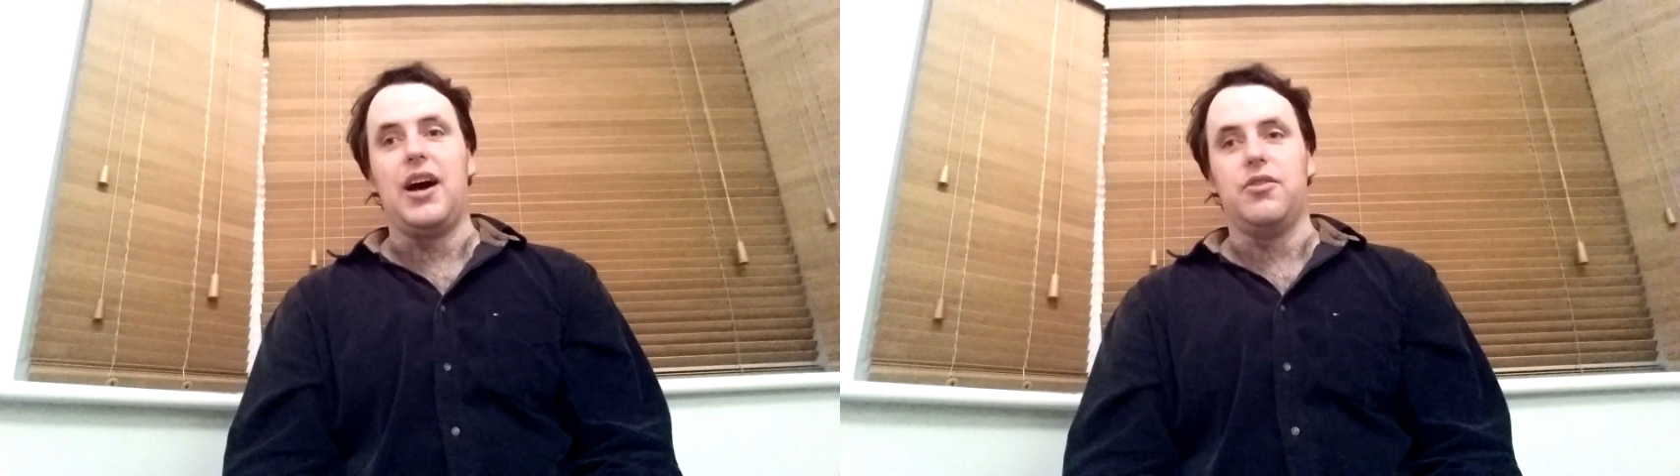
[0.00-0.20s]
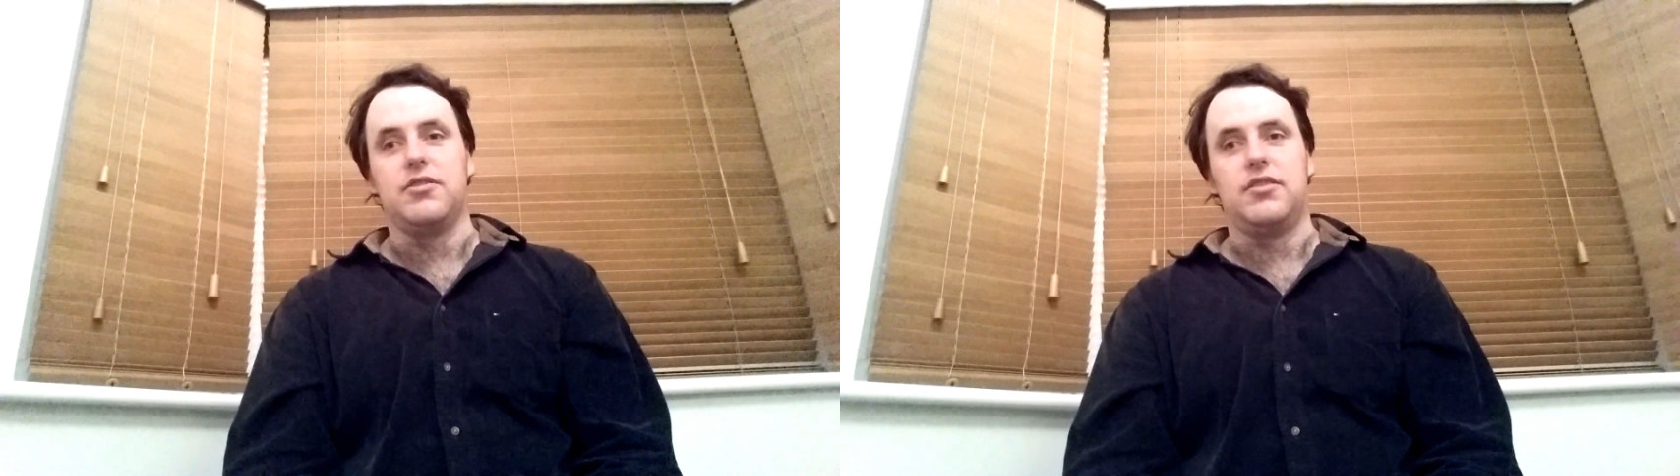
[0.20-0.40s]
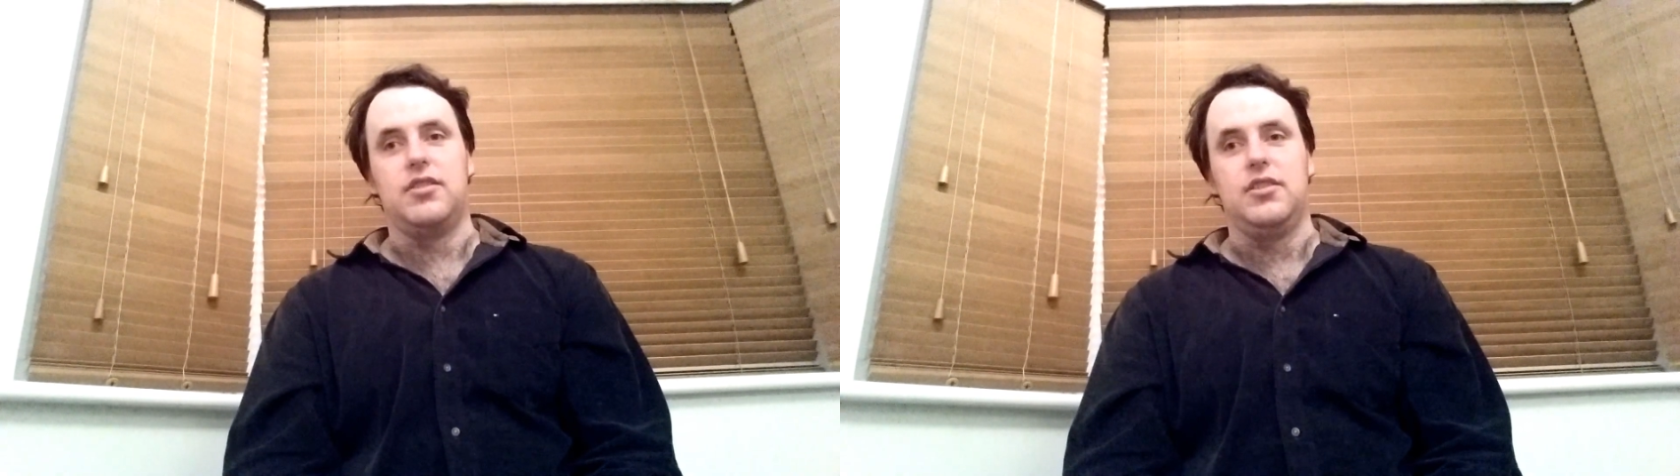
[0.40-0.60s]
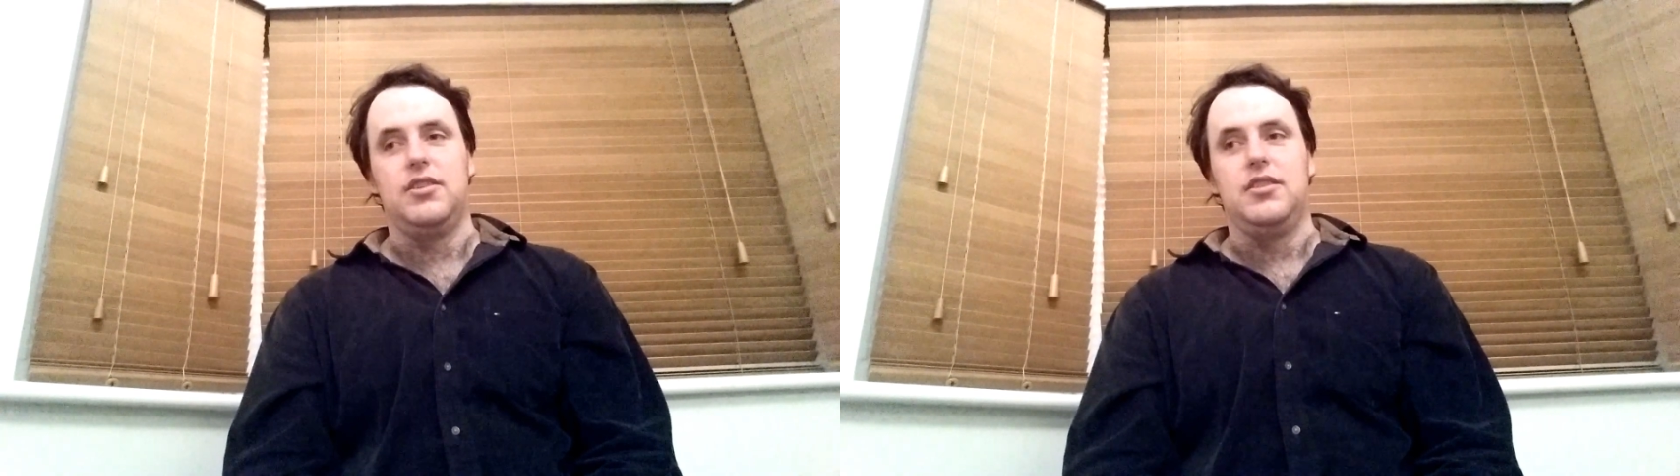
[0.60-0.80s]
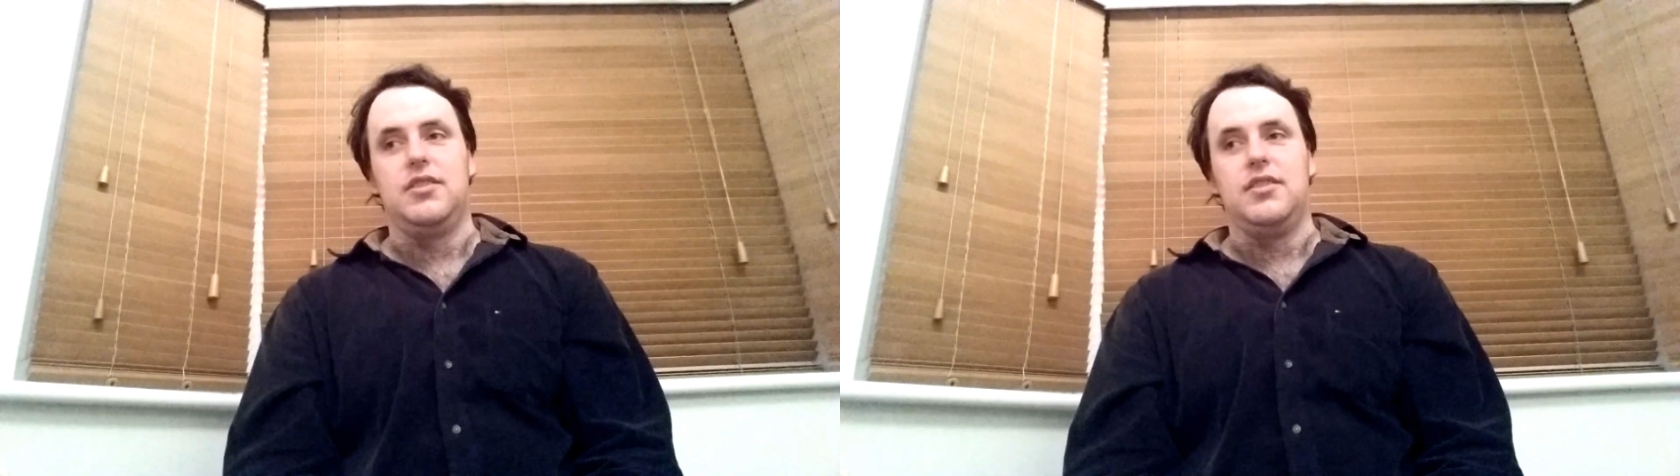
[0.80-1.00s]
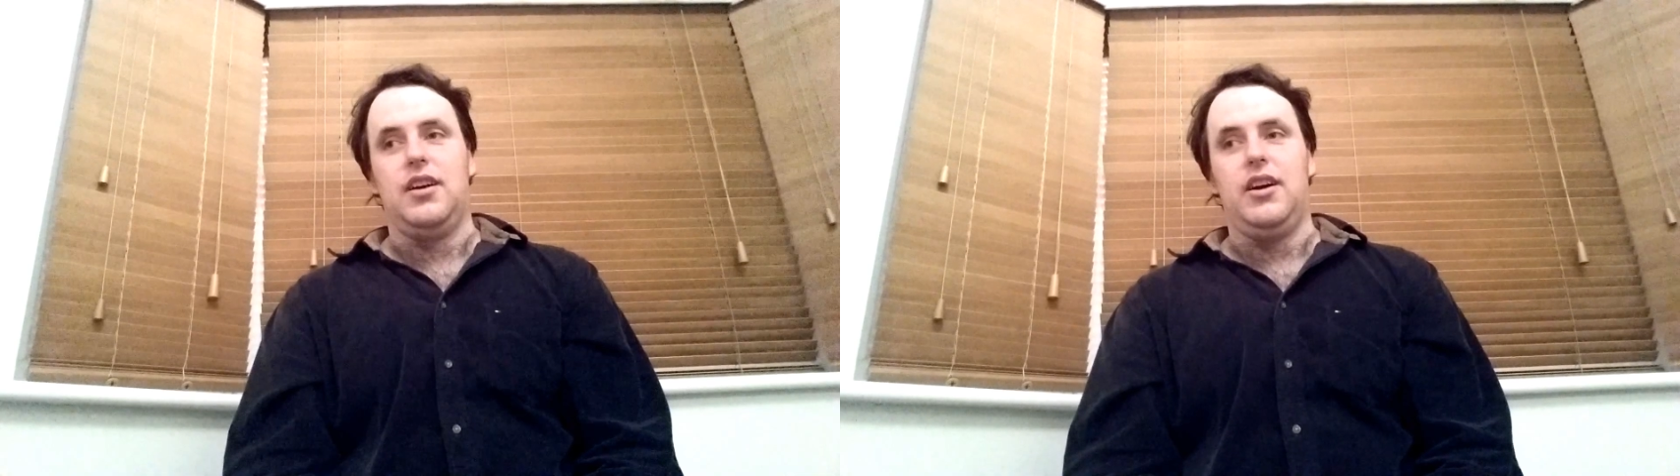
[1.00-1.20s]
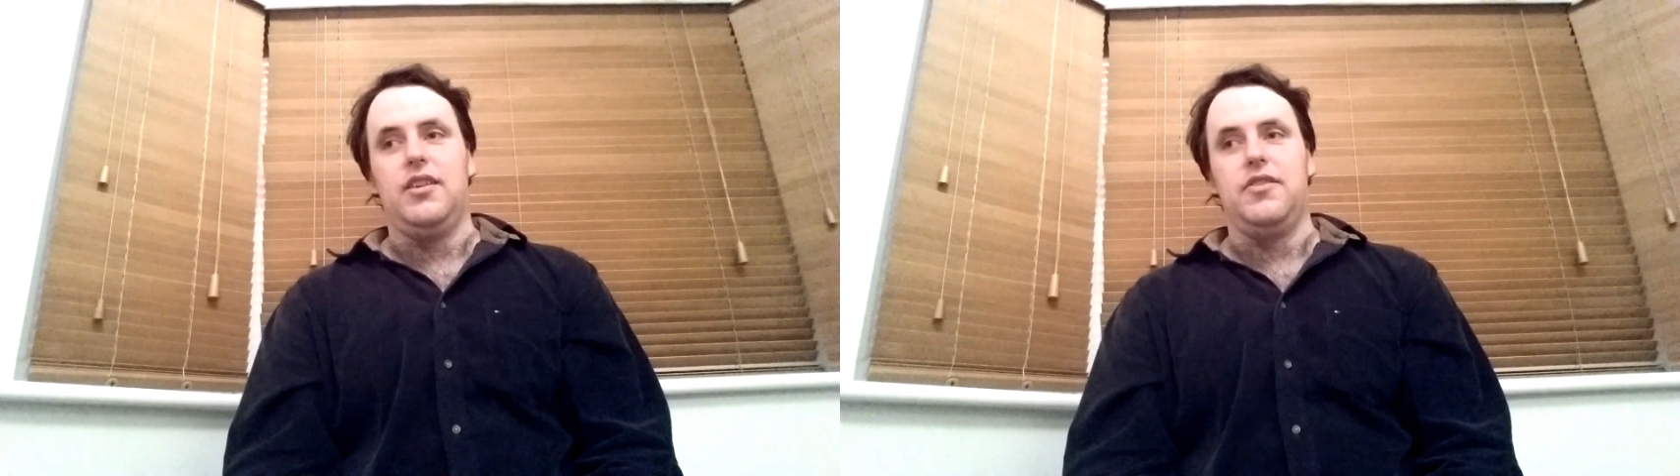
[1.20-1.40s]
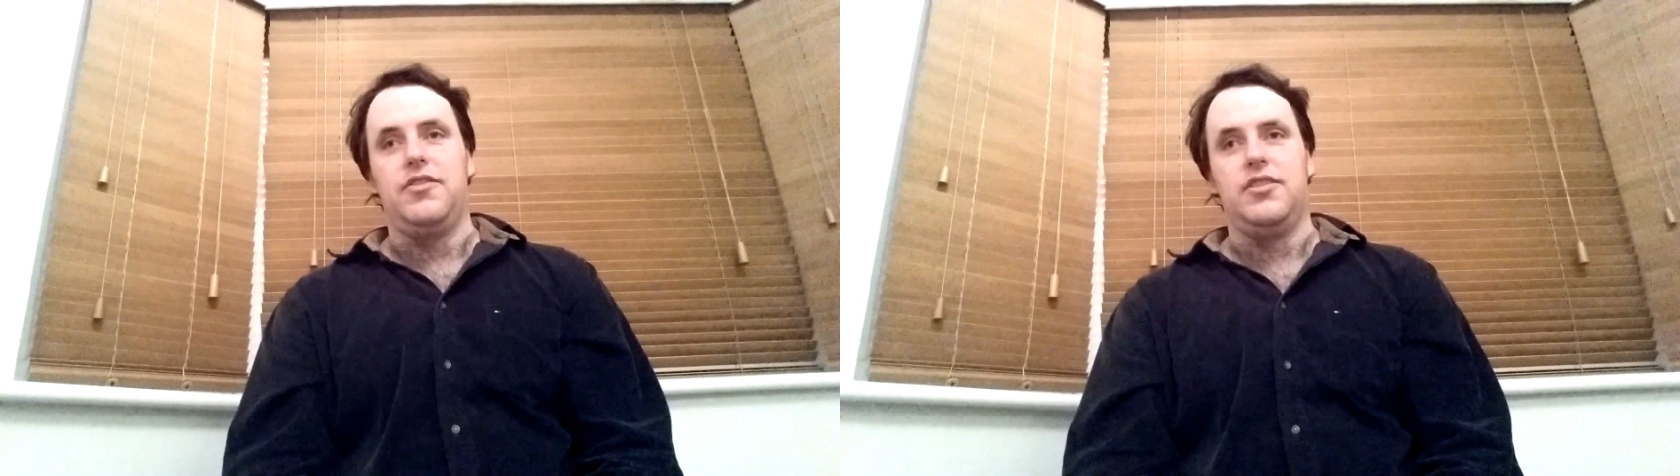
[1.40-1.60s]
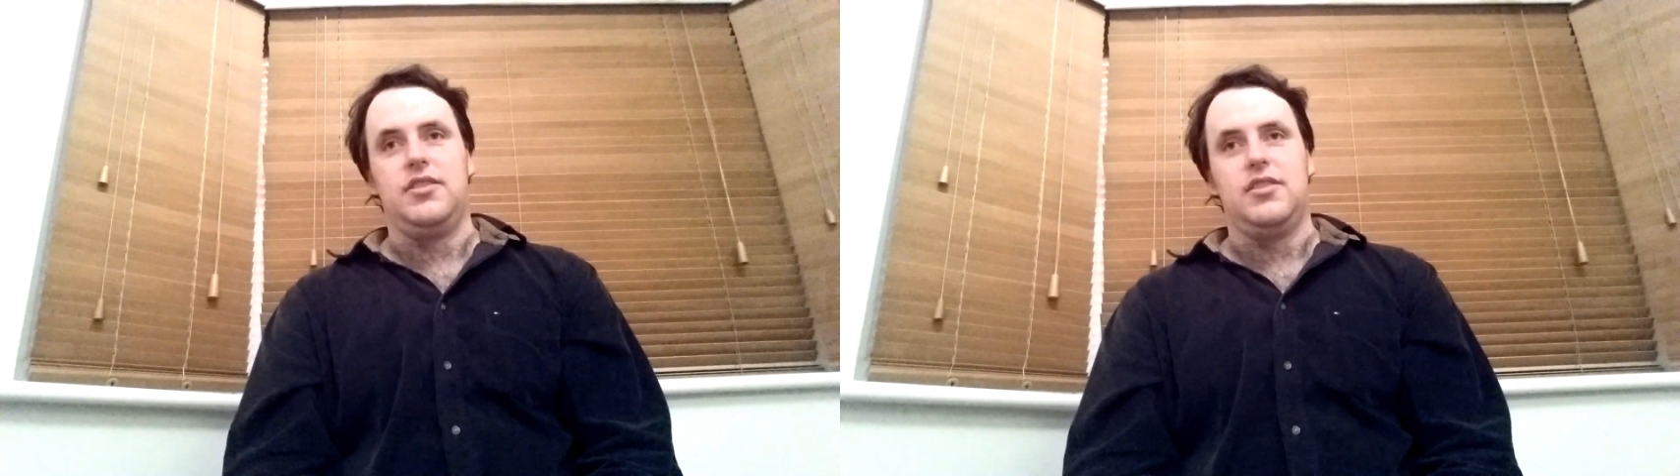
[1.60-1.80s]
out of